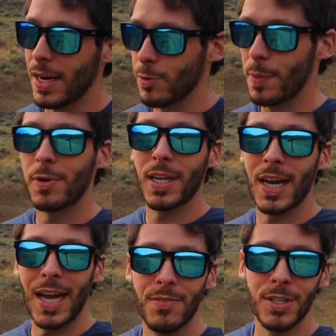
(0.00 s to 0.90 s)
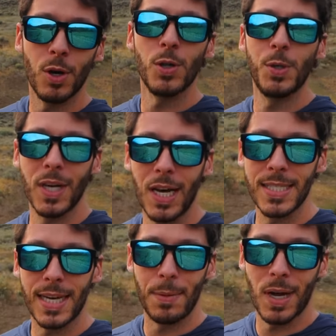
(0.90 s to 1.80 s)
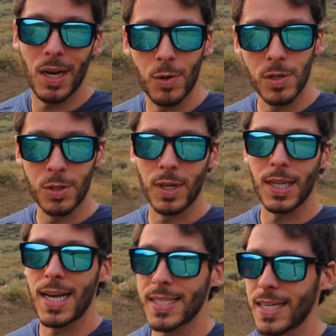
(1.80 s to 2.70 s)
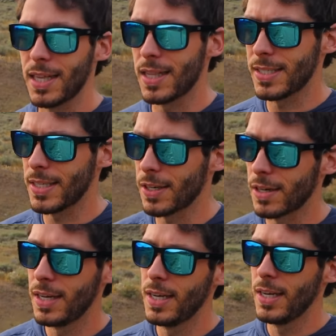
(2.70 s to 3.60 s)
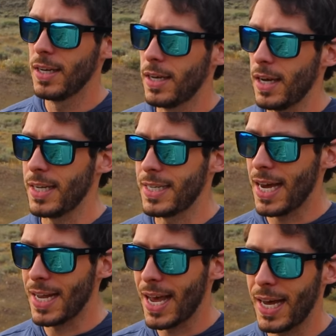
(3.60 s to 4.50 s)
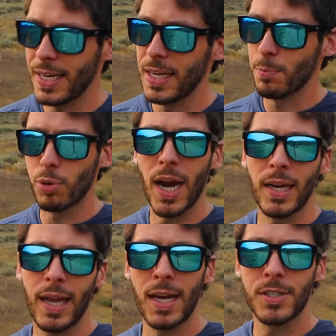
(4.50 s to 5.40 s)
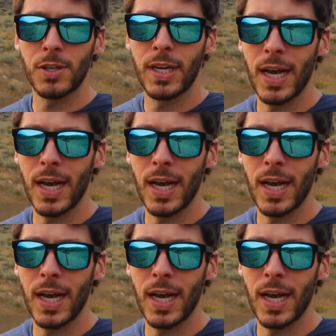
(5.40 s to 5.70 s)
And I remembered that I haven't told you guys that I'm not going to Alaska this year. Uh, Dad had brain cancer.